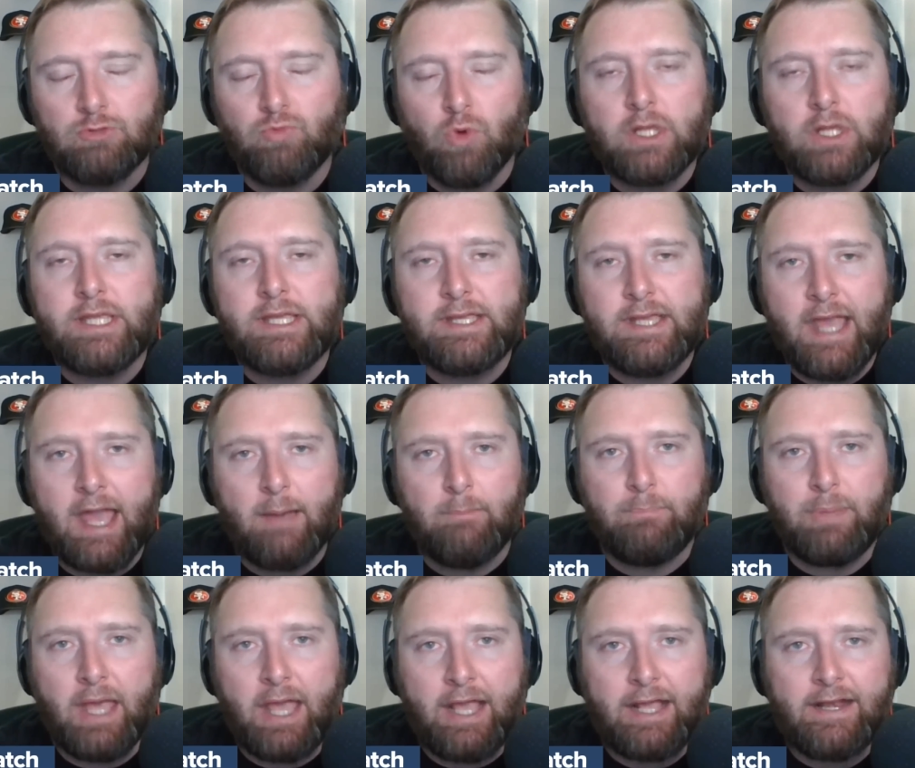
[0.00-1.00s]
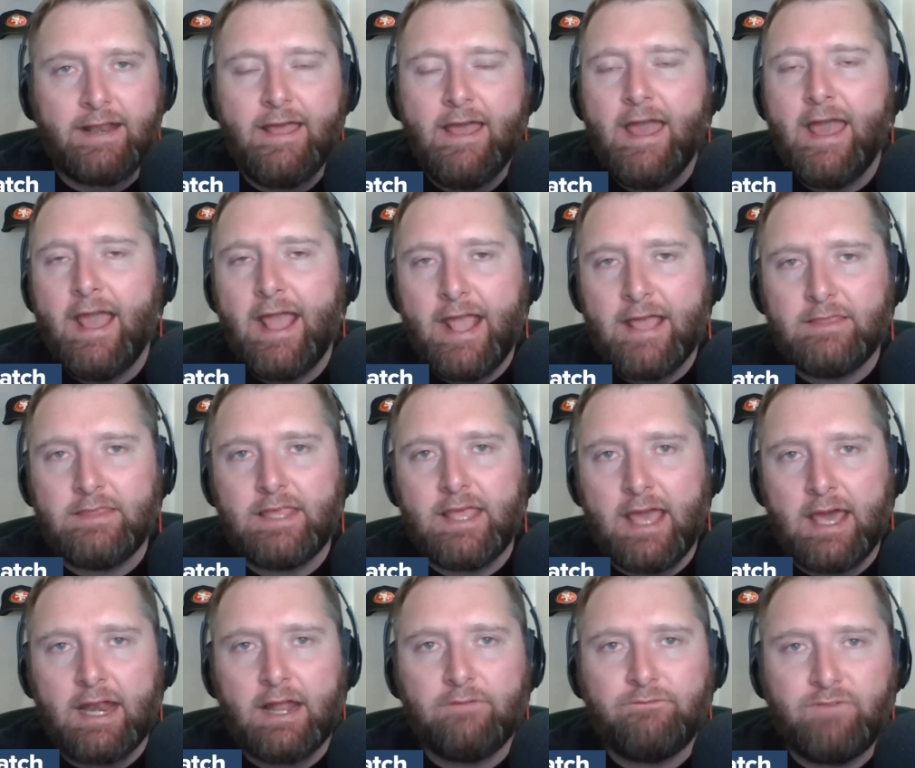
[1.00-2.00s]
rookie campaign in
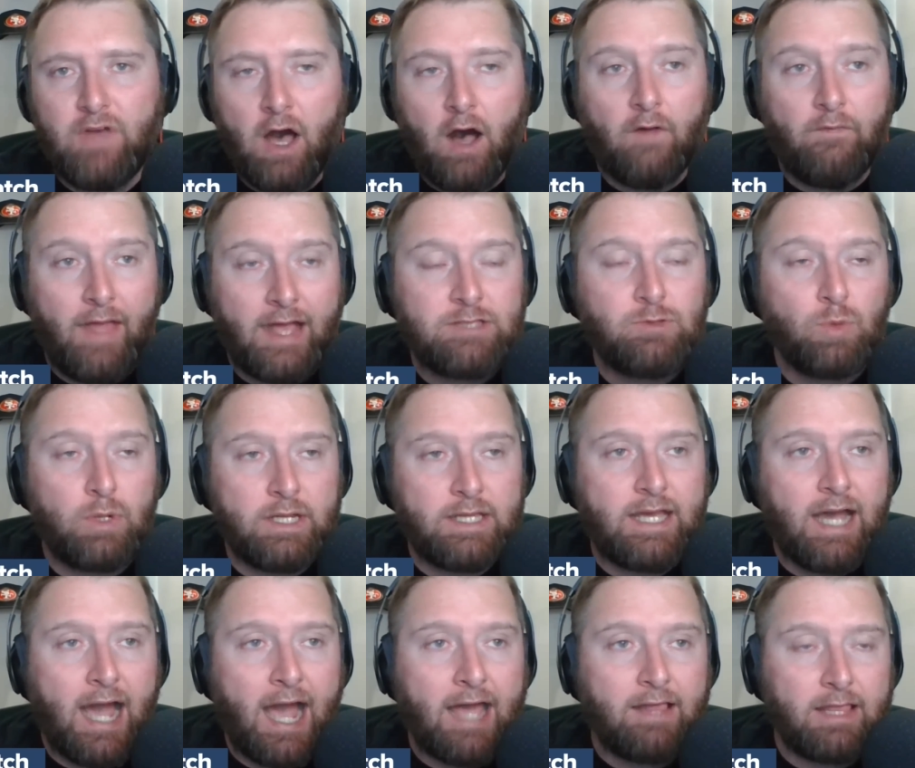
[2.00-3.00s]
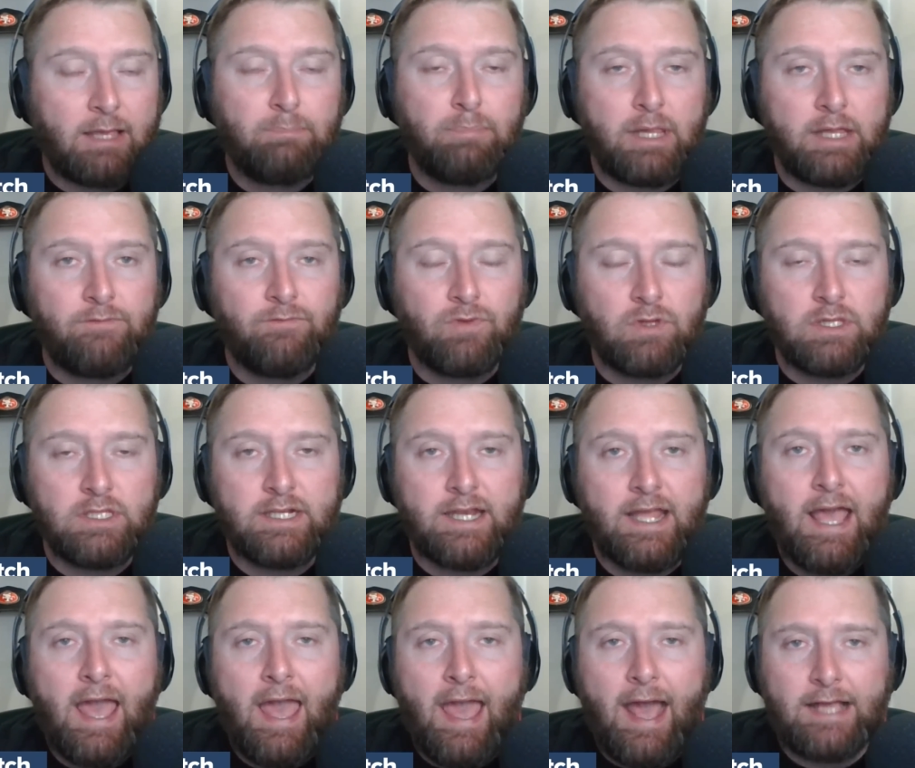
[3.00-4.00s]
the NFL. And that's what a guy like Blake
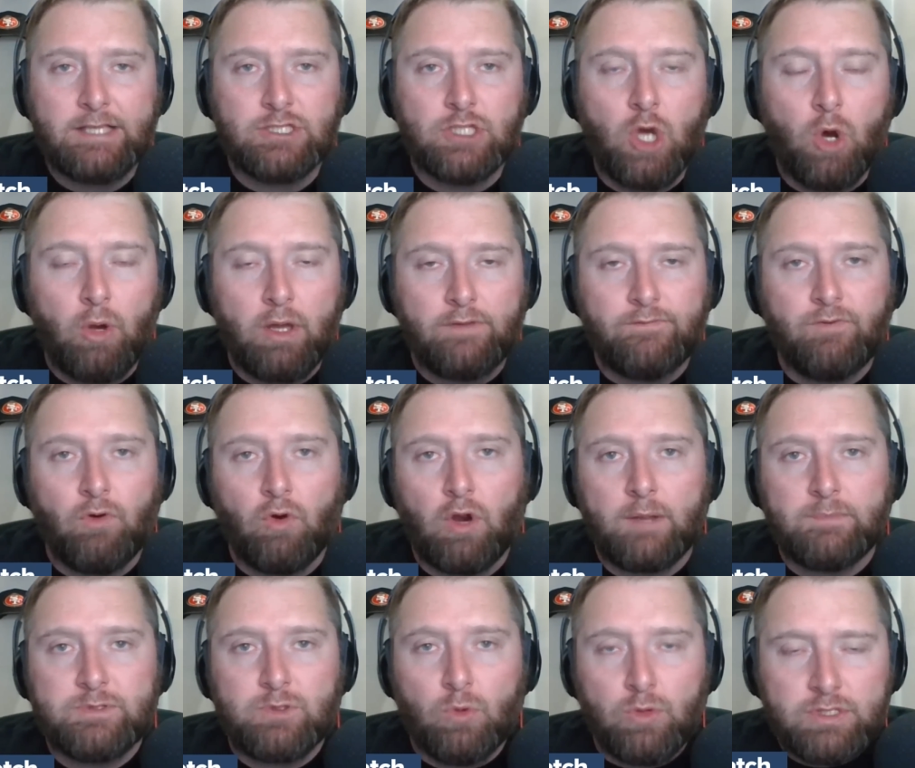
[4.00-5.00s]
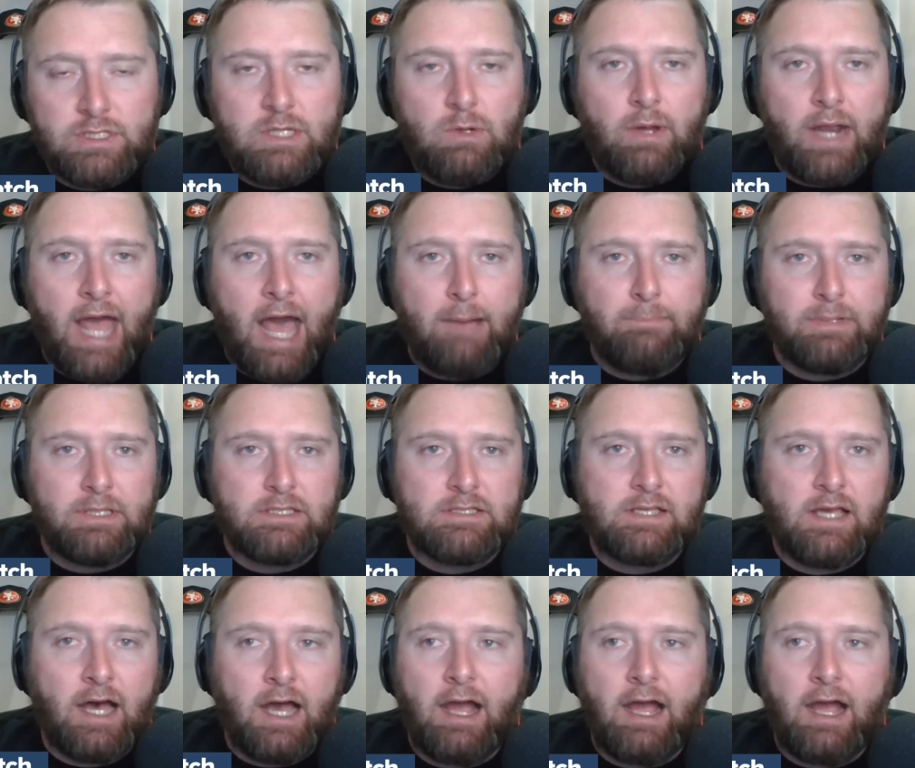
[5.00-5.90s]
Freeland has going for him. So we'll see what happens.